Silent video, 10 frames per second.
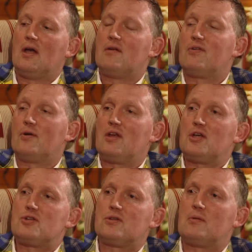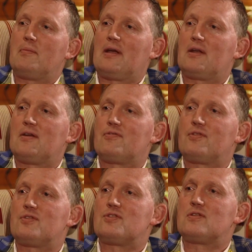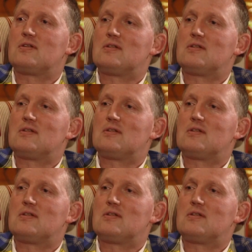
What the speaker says: and foundation to make a difference.